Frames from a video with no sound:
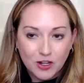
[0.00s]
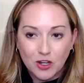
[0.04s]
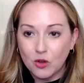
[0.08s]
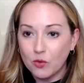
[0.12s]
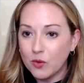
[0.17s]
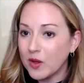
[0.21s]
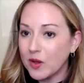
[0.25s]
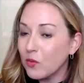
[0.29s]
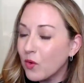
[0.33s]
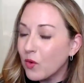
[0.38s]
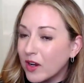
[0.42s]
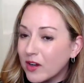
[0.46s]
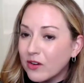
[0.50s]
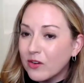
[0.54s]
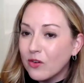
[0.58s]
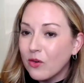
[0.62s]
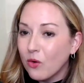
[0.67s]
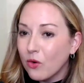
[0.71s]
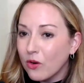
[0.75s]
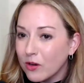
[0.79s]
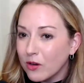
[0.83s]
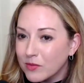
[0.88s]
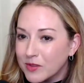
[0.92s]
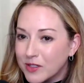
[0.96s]
knowing what
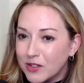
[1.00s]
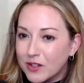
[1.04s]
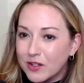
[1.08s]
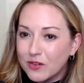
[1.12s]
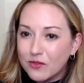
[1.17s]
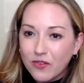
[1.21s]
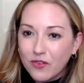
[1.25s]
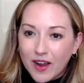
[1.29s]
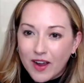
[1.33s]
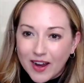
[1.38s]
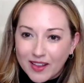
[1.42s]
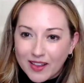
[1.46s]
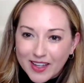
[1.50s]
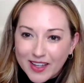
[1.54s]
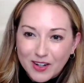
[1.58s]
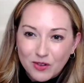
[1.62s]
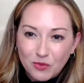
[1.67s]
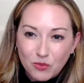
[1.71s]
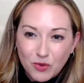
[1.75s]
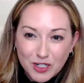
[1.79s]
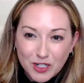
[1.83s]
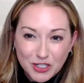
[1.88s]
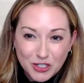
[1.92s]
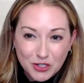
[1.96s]
norms you can violate
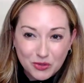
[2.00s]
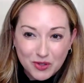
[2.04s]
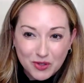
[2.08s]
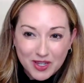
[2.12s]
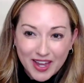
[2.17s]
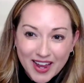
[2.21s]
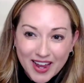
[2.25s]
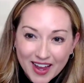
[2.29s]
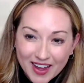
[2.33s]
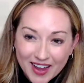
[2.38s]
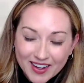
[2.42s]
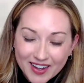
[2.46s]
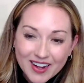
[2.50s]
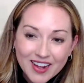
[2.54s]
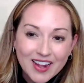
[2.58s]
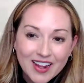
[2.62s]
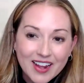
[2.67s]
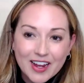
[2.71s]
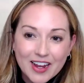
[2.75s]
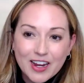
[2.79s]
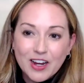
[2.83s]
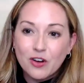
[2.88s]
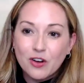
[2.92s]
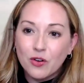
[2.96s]
and which you can't,
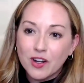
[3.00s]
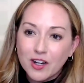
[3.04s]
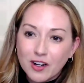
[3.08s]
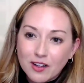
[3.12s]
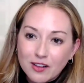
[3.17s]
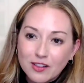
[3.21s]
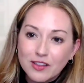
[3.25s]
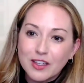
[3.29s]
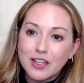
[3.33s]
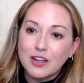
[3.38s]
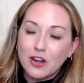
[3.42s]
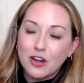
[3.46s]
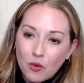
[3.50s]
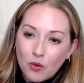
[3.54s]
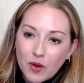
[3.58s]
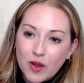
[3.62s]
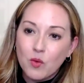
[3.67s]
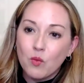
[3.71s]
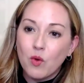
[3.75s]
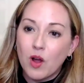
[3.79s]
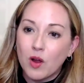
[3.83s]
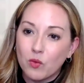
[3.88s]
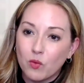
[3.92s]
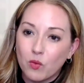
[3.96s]
and critically
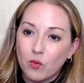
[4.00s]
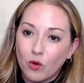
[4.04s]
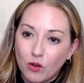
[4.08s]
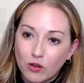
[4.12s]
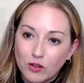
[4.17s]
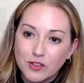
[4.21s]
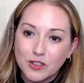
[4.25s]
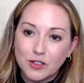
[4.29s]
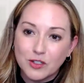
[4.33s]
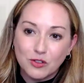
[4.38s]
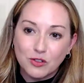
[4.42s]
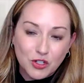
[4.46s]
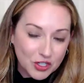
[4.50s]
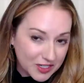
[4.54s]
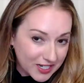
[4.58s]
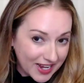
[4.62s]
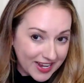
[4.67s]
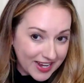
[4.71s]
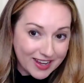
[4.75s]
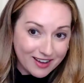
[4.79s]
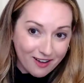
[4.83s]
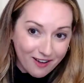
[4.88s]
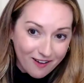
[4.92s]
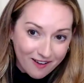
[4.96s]
knowing what roles you should
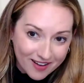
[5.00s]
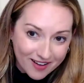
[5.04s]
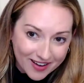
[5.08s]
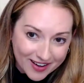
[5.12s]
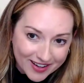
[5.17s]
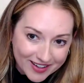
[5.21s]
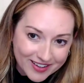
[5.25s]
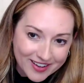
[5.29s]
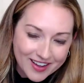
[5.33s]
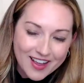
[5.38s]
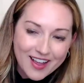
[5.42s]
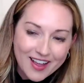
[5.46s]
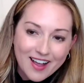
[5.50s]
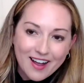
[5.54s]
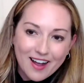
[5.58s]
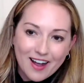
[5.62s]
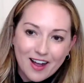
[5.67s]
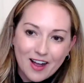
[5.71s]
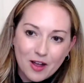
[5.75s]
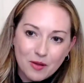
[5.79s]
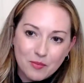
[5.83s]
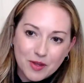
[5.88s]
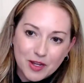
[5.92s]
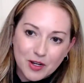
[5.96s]
take on
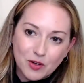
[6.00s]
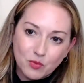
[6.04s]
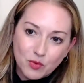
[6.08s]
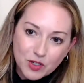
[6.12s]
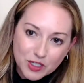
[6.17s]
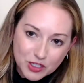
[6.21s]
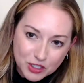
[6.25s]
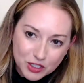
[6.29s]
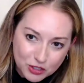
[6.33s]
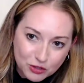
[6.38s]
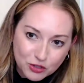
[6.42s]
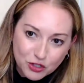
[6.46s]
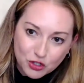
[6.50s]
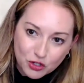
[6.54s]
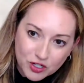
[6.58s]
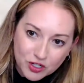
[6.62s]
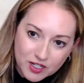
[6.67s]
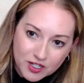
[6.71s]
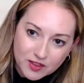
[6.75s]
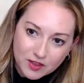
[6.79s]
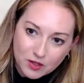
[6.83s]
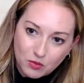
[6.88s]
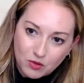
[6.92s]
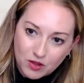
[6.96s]
and which you
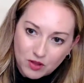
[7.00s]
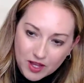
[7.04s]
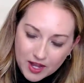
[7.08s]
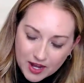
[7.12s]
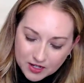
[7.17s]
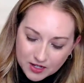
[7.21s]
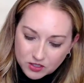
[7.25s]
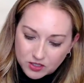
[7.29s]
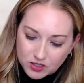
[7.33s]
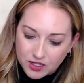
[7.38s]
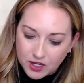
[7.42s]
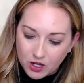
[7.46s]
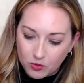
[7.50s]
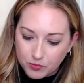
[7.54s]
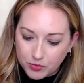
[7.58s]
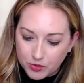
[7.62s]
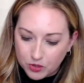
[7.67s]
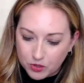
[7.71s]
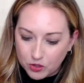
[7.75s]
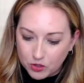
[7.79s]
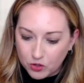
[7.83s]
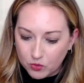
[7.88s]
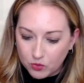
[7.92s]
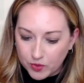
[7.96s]
shouldn't that will actually help
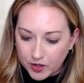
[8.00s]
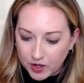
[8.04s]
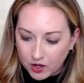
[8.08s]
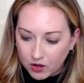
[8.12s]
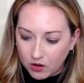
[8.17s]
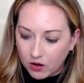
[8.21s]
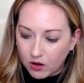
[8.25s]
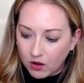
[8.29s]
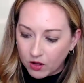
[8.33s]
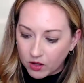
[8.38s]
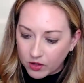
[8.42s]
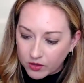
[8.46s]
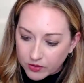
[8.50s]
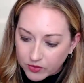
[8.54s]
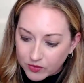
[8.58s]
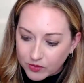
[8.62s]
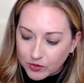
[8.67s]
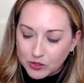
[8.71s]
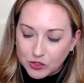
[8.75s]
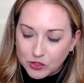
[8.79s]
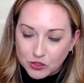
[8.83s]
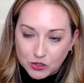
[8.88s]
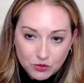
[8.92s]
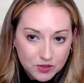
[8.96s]
your career. All of
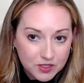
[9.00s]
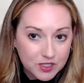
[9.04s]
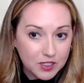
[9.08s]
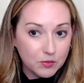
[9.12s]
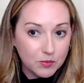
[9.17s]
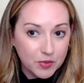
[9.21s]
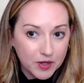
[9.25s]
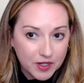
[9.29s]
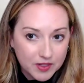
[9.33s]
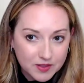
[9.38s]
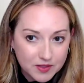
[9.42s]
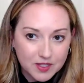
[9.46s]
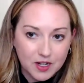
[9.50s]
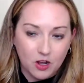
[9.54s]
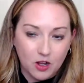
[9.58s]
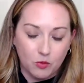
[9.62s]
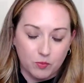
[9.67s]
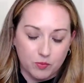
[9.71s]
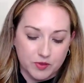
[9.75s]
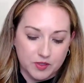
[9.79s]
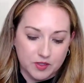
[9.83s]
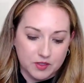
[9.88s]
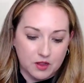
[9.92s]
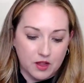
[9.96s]
those juicy bits that
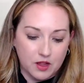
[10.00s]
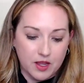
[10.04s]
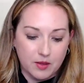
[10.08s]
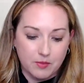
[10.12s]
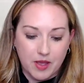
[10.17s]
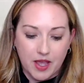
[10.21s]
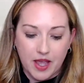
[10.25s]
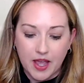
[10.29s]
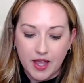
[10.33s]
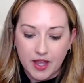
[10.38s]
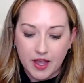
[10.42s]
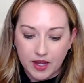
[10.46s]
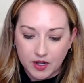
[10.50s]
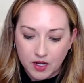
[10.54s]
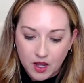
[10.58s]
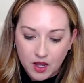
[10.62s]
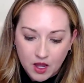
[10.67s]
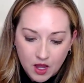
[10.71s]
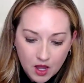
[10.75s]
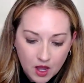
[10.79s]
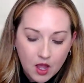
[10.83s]
help us climb ahead.